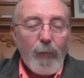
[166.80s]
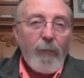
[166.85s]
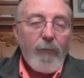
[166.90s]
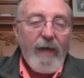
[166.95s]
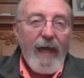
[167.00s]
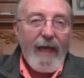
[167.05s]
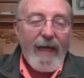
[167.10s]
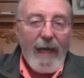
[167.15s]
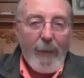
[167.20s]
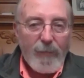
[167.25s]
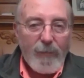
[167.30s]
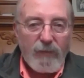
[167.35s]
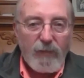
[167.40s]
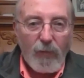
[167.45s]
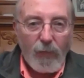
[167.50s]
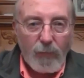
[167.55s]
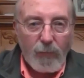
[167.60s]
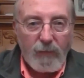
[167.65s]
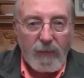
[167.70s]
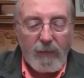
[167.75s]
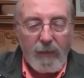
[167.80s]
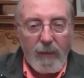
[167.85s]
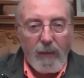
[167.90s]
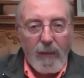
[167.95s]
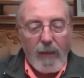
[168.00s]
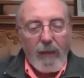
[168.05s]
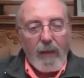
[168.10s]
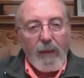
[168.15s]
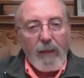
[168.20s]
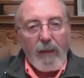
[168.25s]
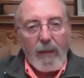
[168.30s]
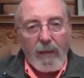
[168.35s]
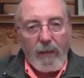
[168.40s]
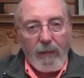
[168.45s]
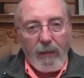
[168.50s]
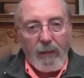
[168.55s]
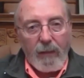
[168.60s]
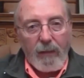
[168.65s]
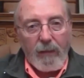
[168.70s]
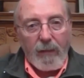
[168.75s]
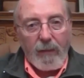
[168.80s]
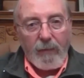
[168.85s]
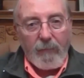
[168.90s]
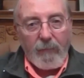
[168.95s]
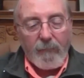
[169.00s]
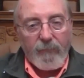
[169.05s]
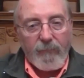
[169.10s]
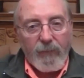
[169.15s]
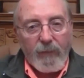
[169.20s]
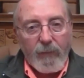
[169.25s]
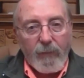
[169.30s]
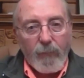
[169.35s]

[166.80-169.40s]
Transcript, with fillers: episodes of